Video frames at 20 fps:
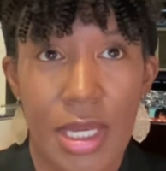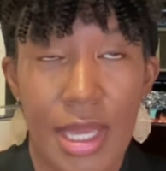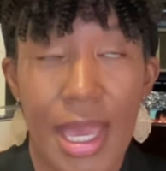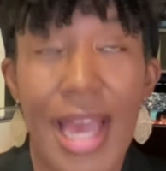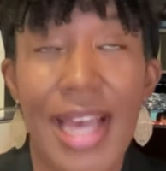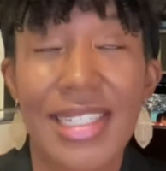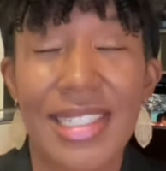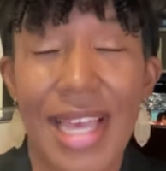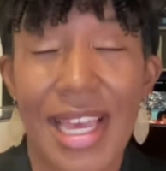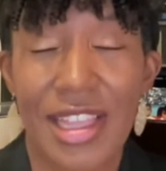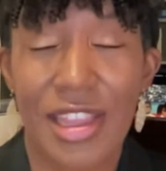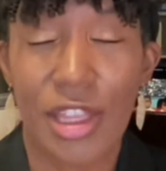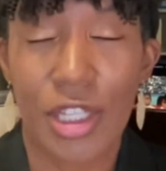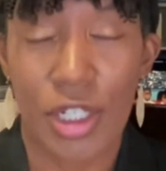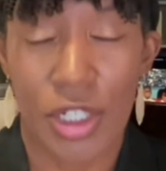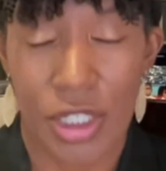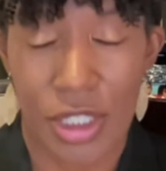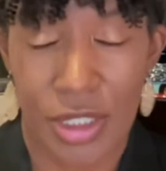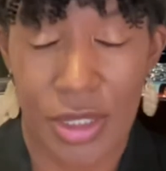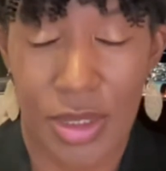as I
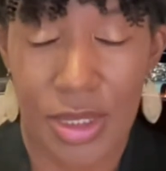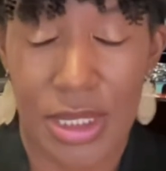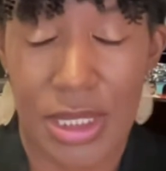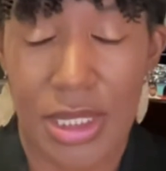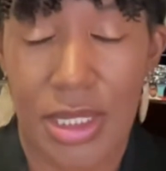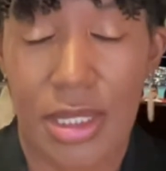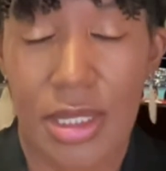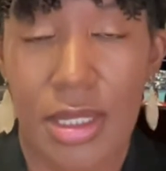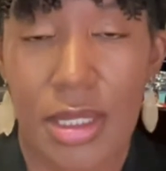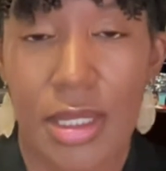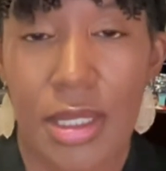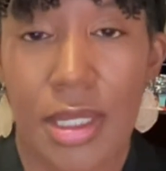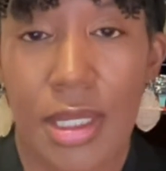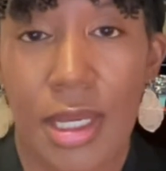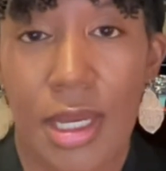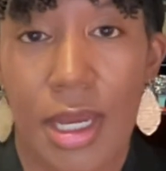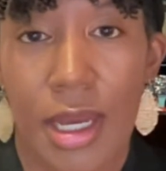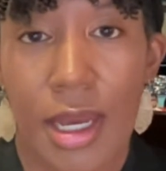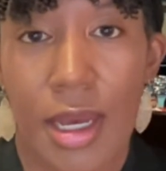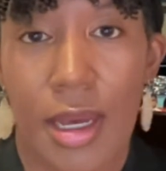learned,
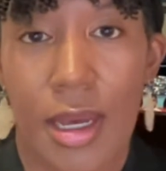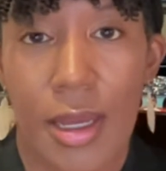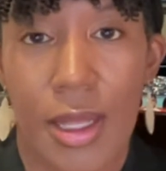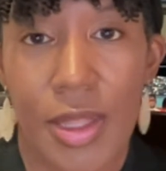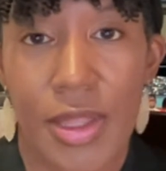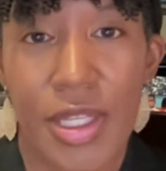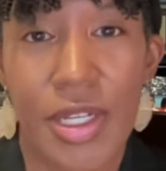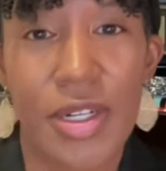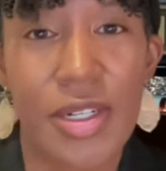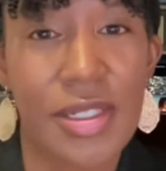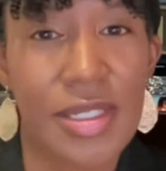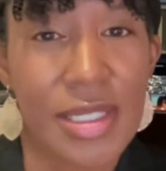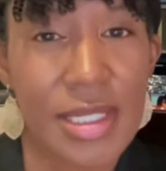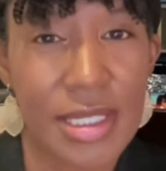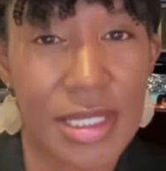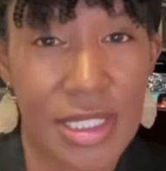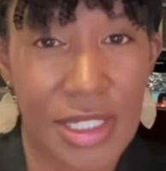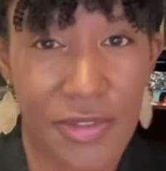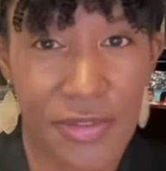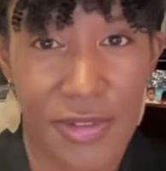there is
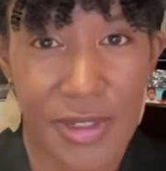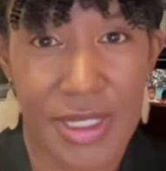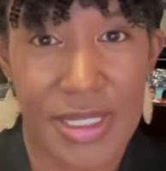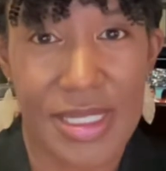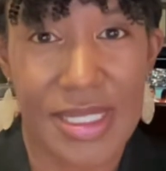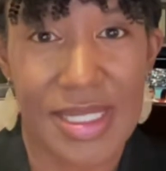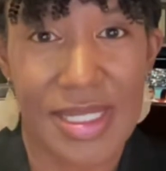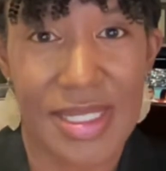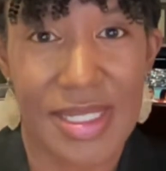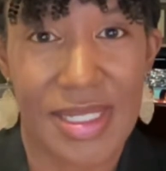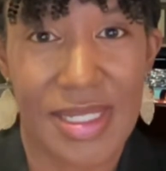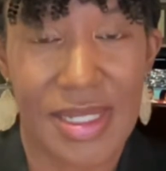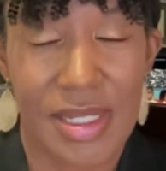a difference